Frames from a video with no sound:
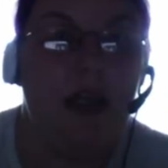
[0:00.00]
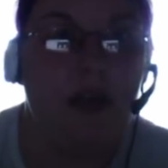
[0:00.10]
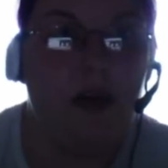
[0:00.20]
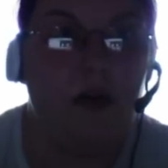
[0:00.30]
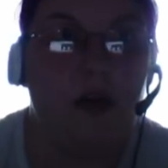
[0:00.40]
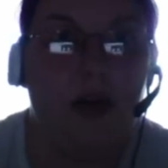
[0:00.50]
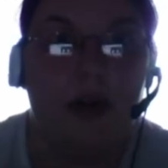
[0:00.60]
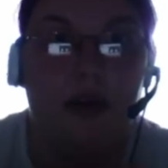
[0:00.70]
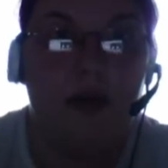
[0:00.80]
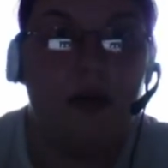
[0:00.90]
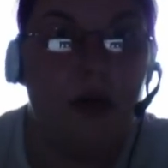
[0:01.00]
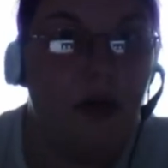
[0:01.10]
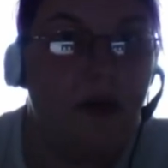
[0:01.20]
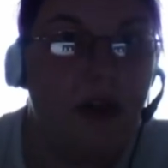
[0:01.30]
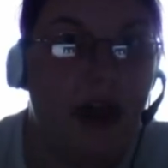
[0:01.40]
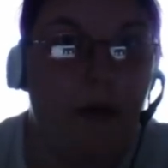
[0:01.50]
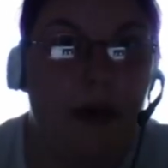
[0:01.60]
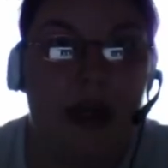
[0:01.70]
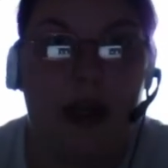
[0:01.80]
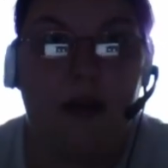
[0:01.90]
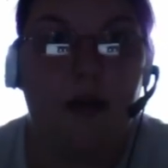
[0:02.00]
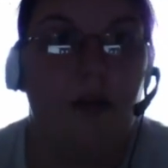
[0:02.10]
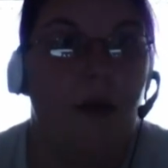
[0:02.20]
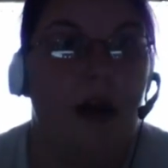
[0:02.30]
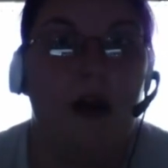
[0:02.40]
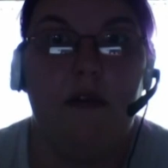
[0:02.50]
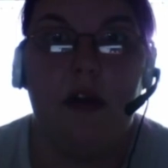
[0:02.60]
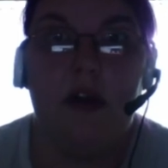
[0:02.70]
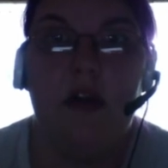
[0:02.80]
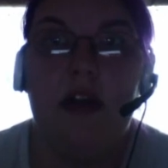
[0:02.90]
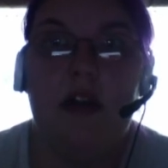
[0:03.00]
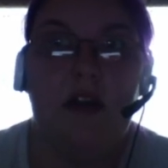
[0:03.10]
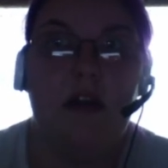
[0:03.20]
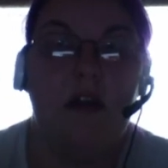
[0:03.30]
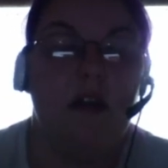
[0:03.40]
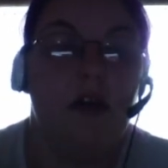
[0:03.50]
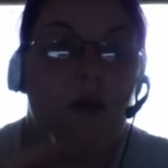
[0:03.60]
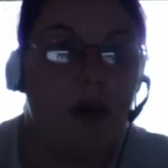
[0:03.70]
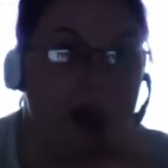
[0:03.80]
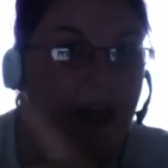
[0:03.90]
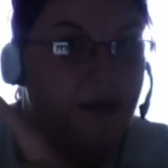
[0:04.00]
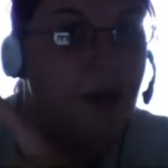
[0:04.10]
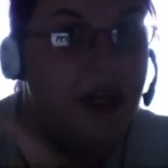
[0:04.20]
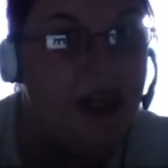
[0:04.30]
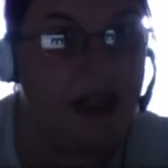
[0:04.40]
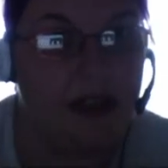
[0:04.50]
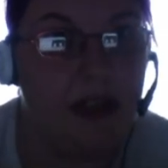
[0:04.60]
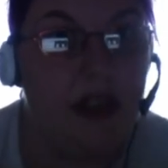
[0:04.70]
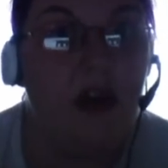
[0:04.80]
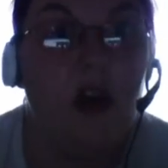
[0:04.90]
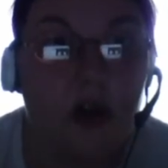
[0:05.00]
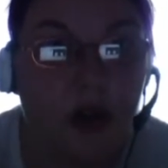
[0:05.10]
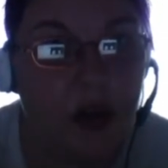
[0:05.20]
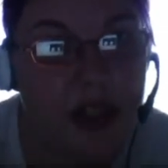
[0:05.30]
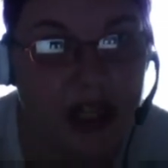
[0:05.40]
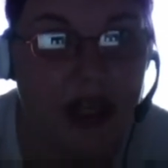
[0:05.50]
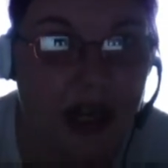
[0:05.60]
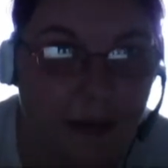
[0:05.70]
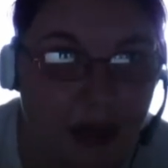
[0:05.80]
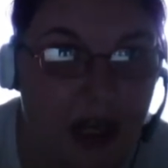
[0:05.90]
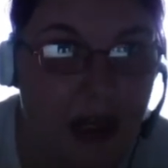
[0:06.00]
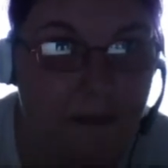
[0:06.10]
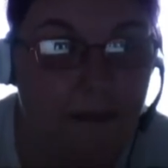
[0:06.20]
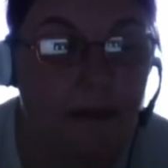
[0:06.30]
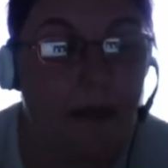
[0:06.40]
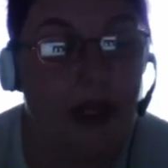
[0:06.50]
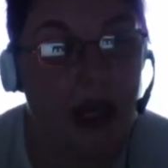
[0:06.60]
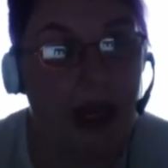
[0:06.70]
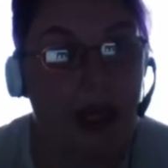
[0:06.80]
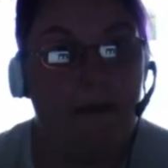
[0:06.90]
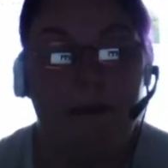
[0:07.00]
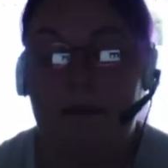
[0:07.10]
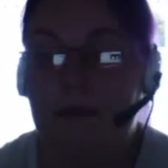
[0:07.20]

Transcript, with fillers: in the corner over that way or wherever. You, you know where the X button is. Close out the damn thing. Okay?